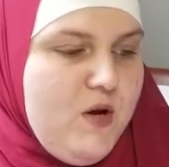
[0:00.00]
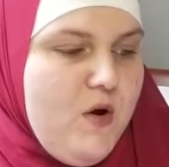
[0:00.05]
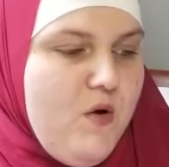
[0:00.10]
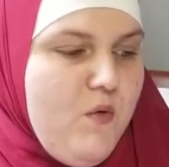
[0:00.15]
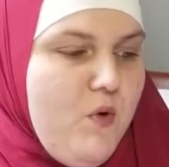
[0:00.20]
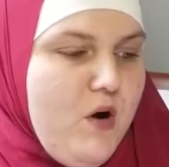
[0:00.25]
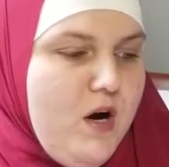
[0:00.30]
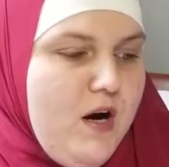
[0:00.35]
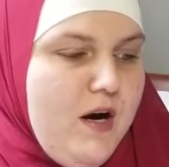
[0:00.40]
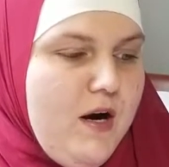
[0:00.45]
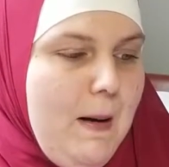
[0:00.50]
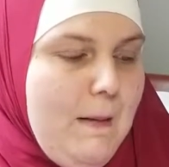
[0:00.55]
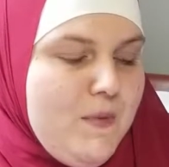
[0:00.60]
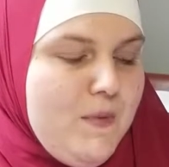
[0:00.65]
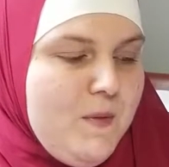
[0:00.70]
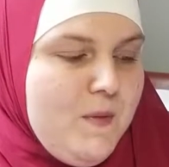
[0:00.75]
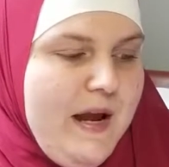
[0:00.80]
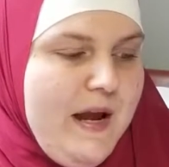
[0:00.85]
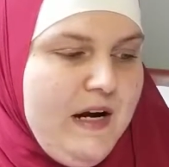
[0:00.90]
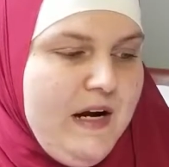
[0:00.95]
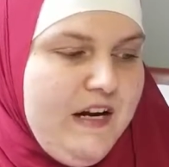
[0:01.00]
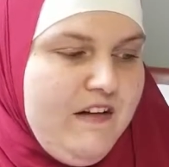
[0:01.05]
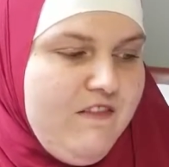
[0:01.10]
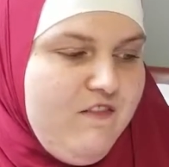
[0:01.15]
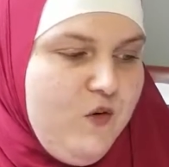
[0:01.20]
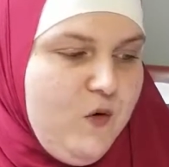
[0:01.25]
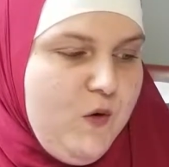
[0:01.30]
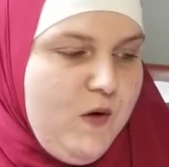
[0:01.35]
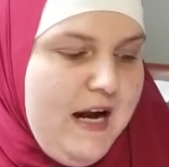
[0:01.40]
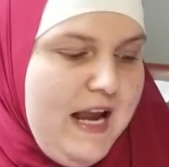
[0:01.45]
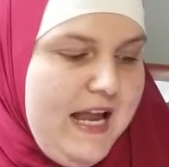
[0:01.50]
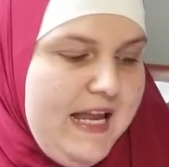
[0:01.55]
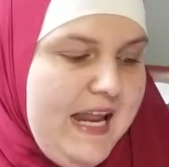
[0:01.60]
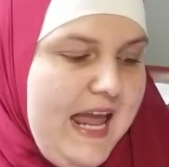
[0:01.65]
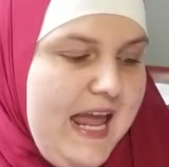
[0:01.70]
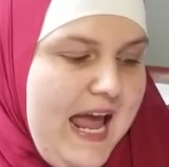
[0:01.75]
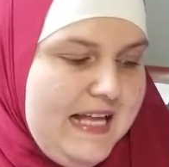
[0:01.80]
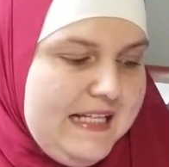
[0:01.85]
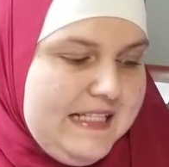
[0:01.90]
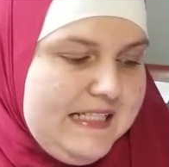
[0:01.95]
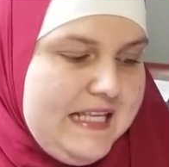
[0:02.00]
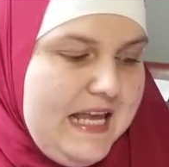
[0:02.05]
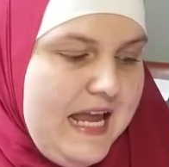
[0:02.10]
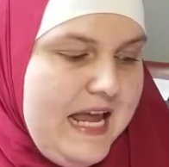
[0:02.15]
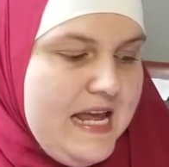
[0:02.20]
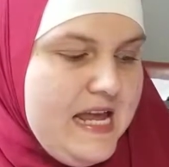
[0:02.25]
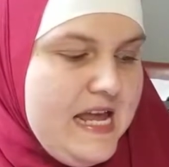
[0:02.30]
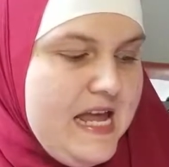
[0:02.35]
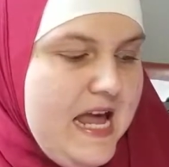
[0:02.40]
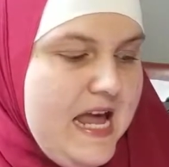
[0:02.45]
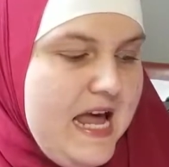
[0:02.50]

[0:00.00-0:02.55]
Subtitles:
were preparing for an essay